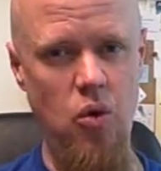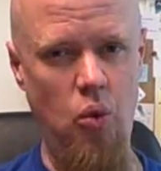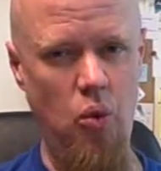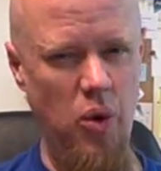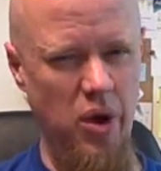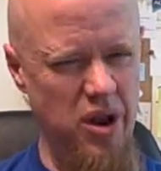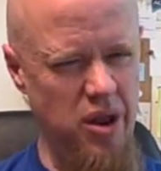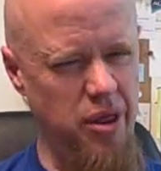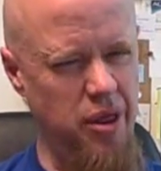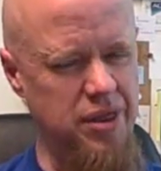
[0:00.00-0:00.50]

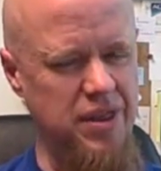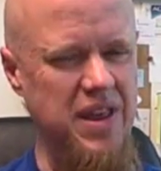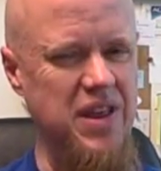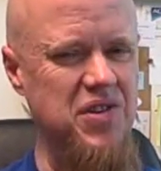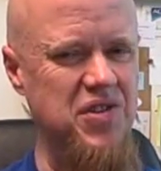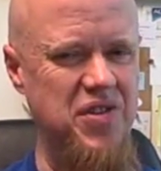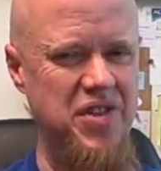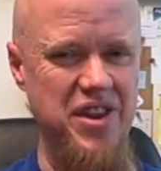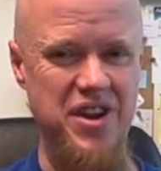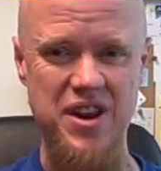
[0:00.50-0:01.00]
One of the
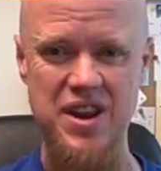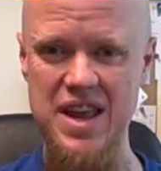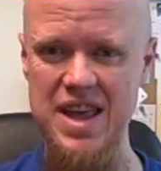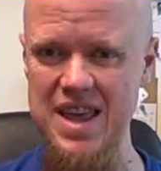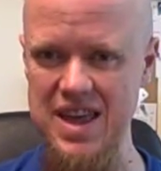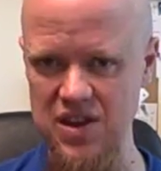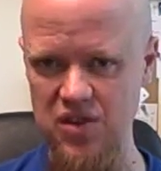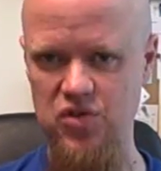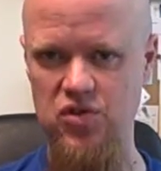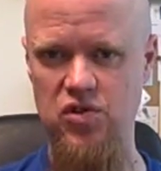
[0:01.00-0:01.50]
things that it
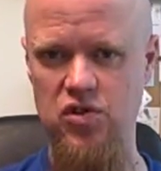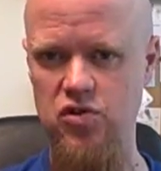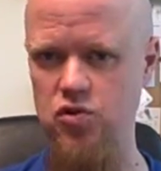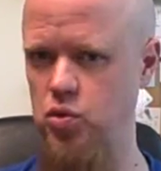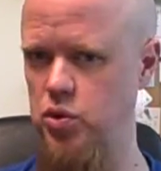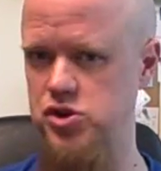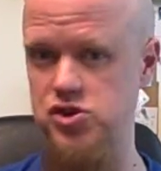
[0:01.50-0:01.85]
isn't,